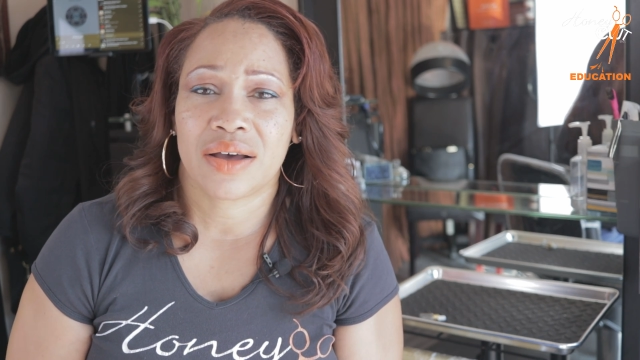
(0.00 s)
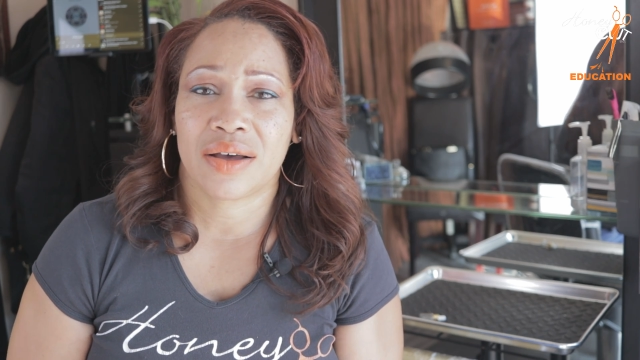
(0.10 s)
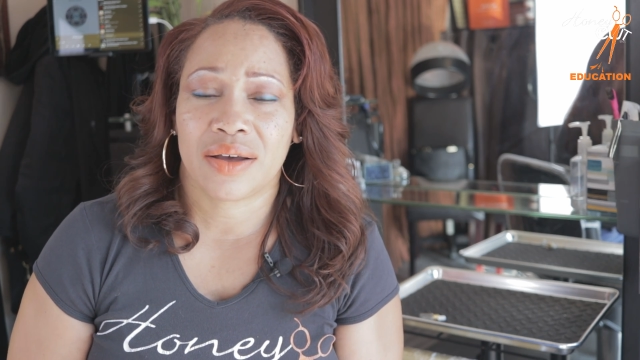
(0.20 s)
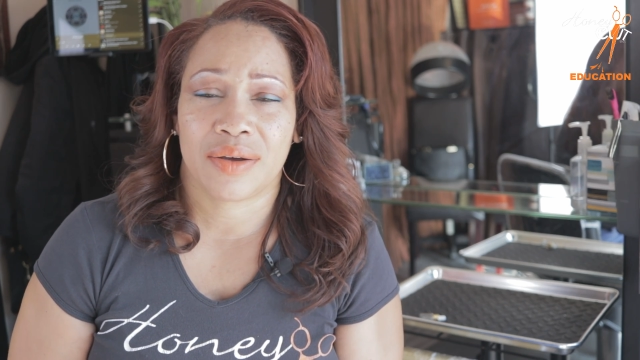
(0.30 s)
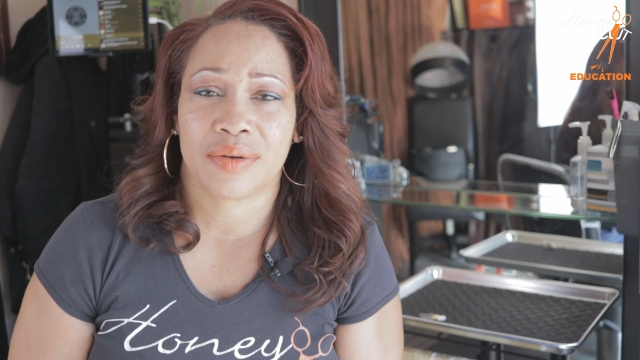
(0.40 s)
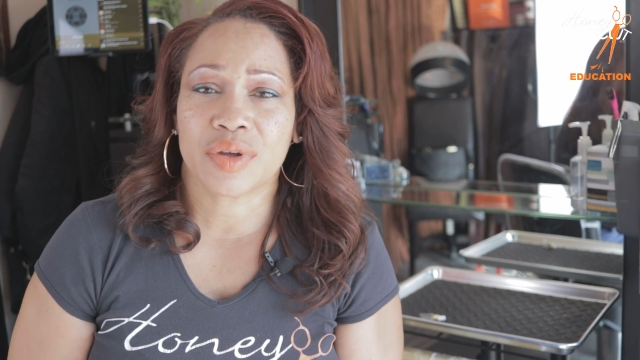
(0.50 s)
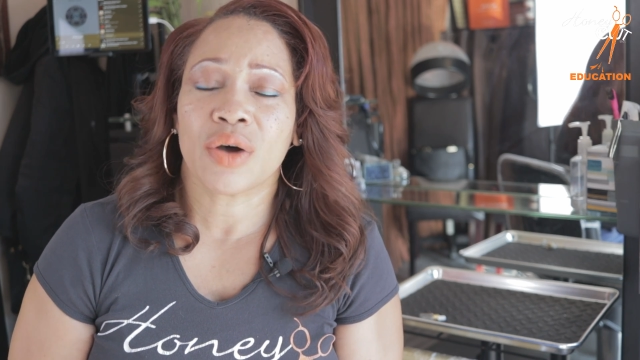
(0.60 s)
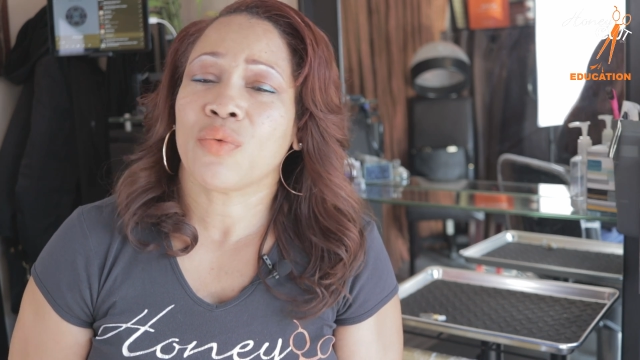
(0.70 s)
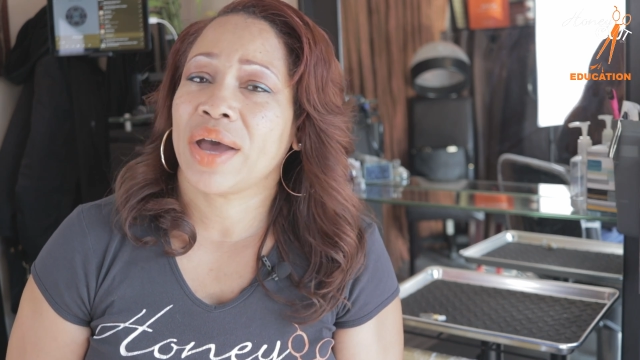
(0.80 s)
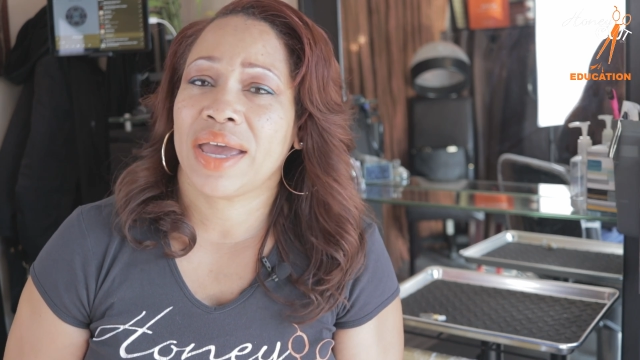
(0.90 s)
uh,
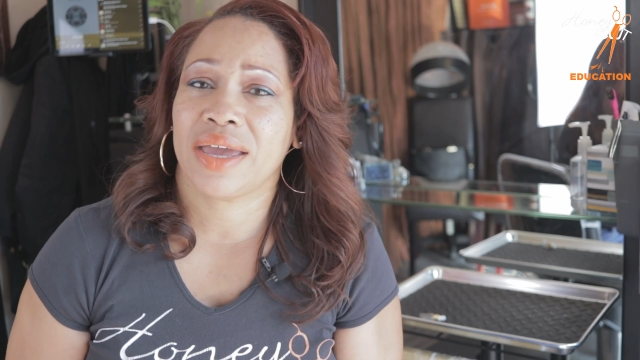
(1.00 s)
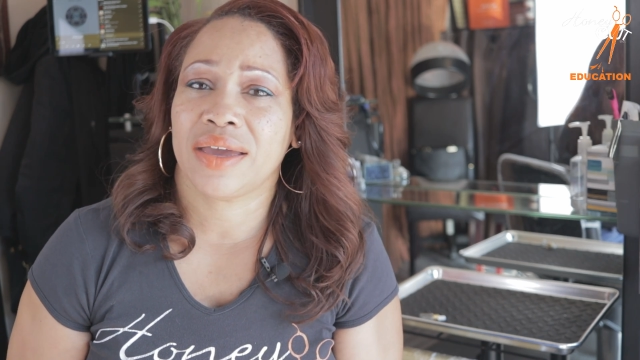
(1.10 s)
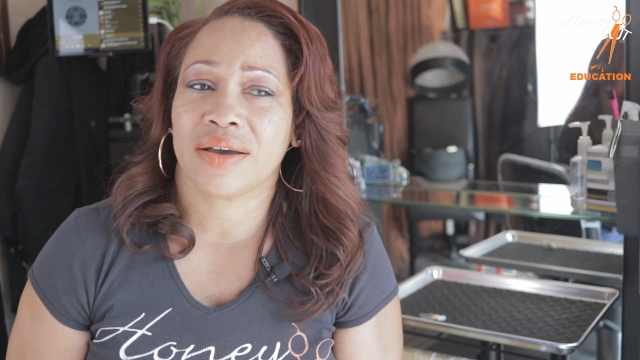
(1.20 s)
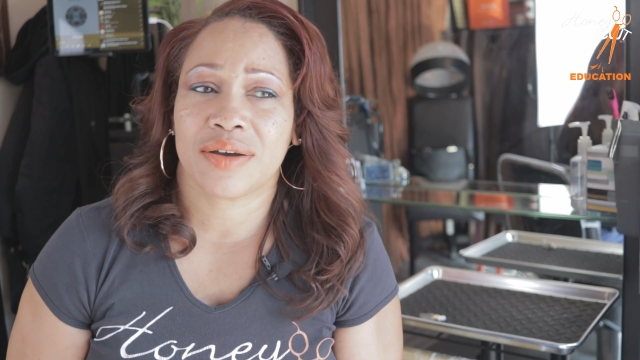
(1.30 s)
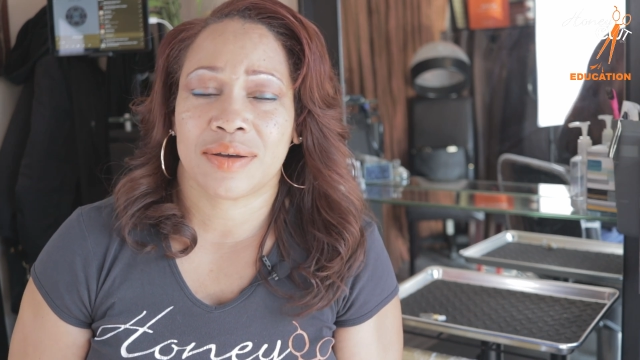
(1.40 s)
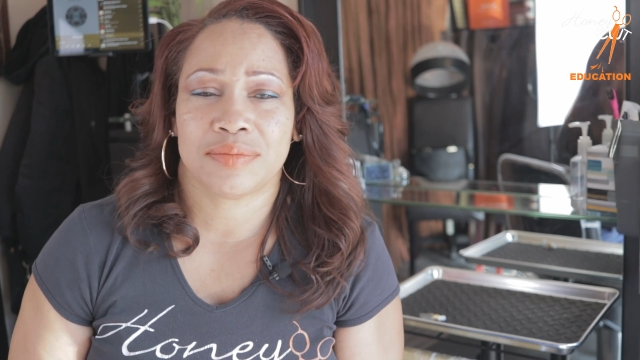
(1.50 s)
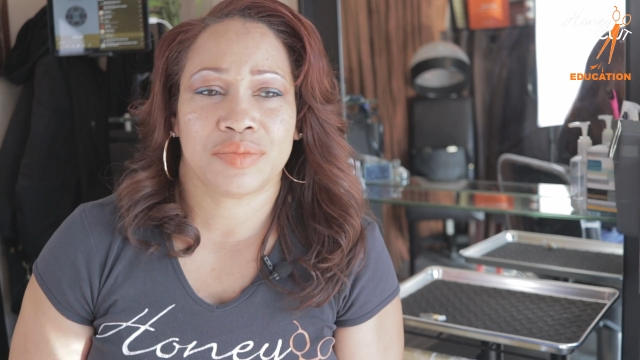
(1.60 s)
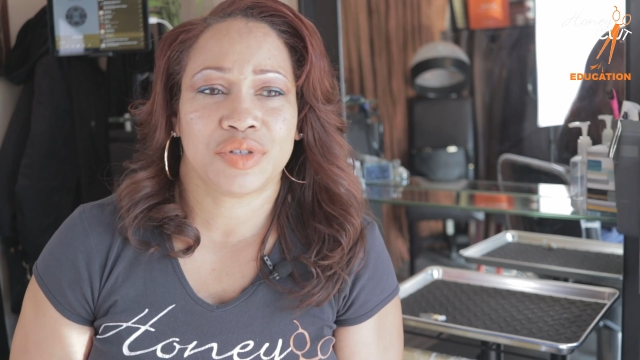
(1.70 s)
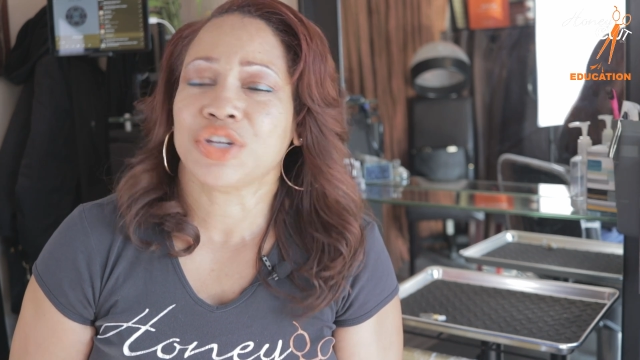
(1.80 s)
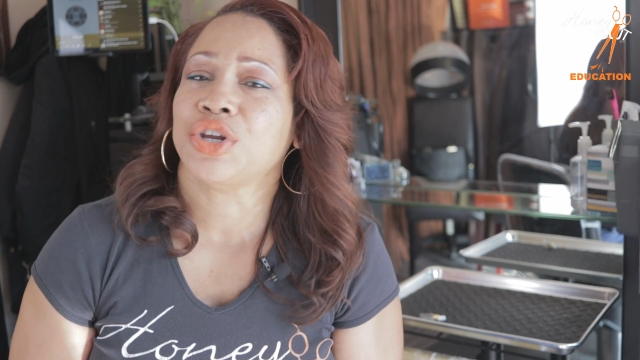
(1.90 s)
a way
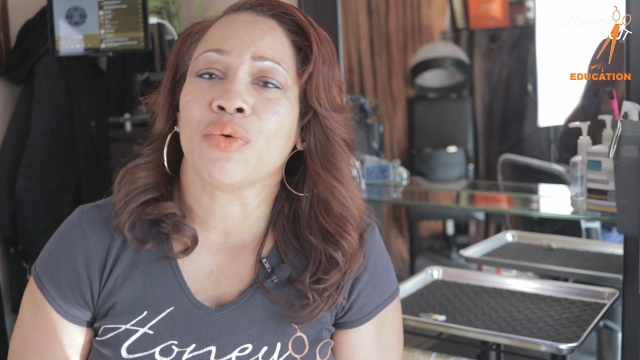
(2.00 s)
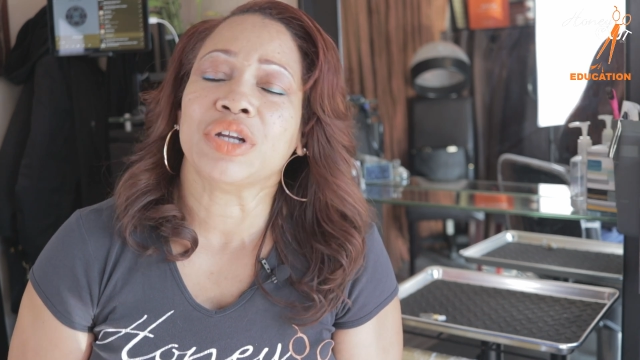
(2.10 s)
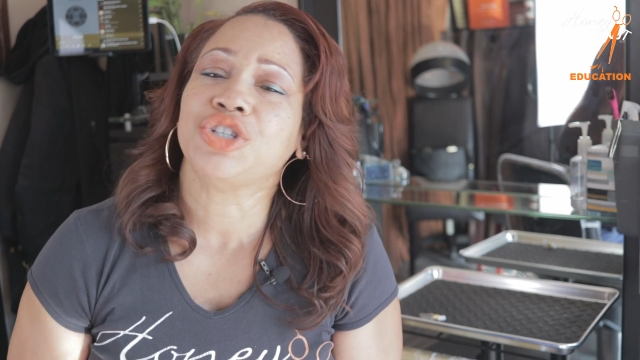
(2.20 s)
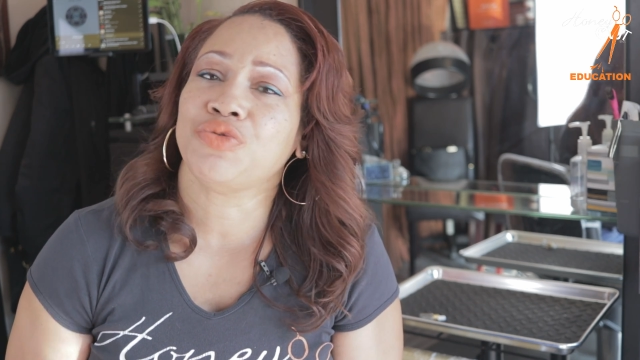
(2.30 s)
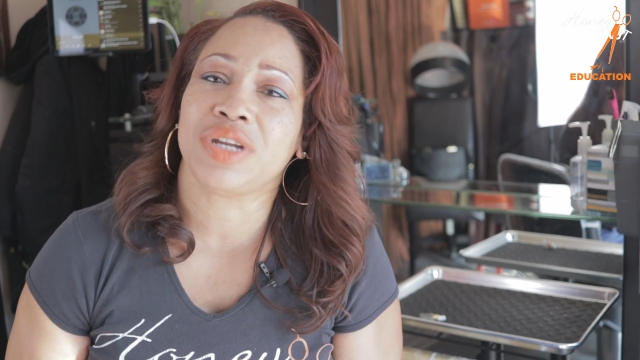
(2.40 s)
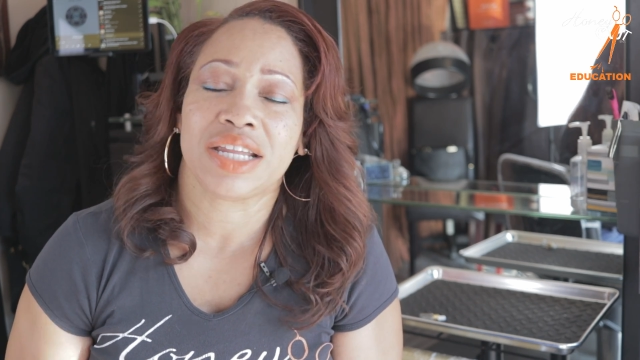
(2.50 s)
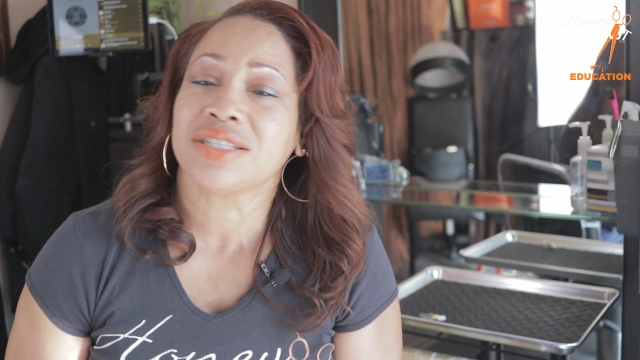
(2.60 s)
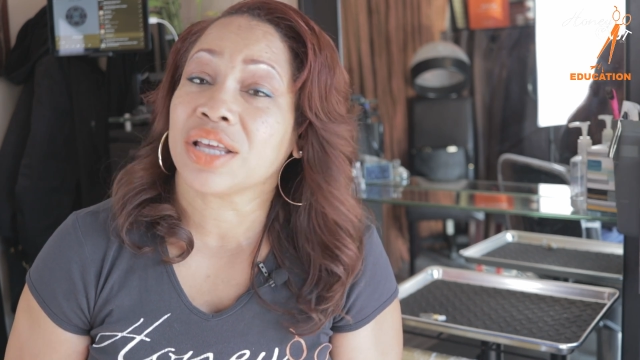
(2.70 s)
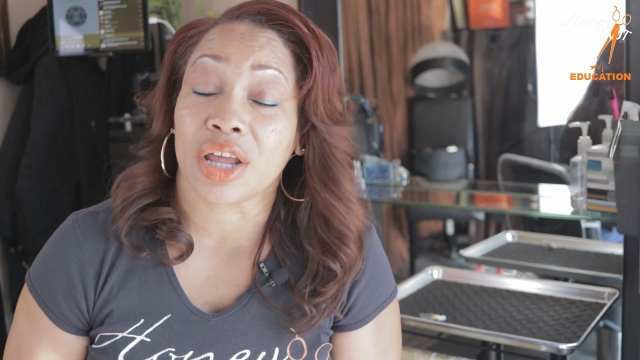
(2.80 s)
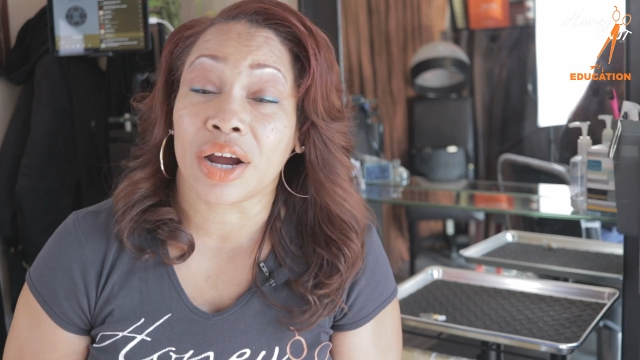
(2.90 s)
um, to know what you
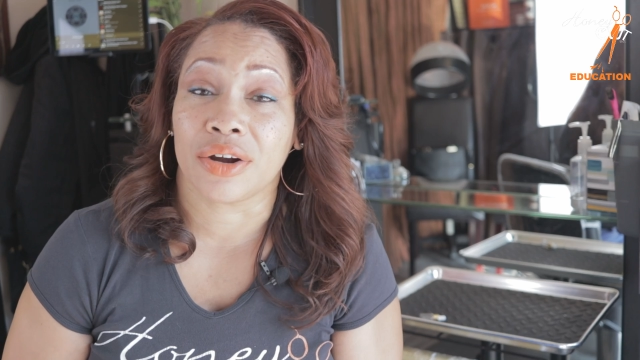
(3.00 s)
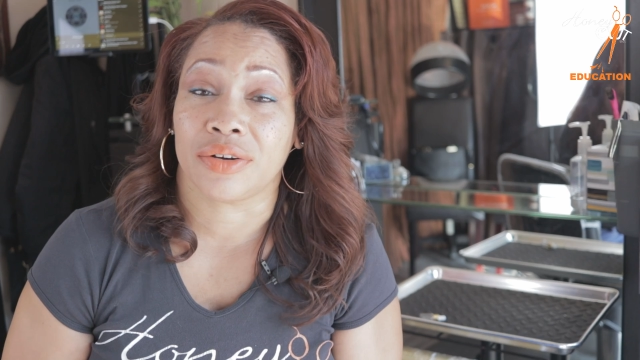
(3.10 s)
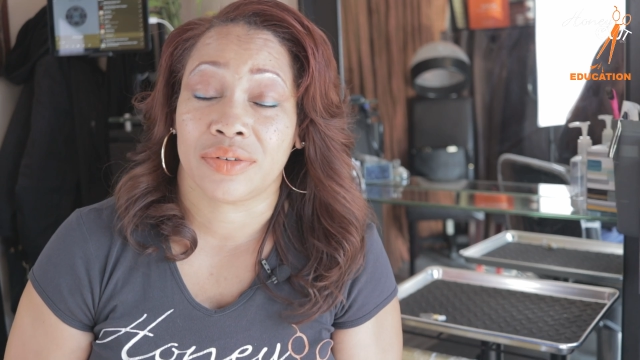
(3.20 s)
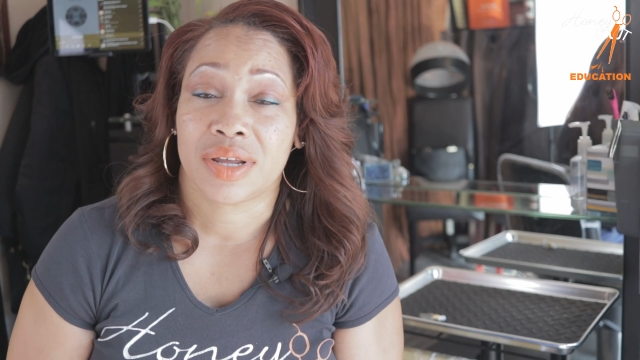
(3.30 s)
need to learn.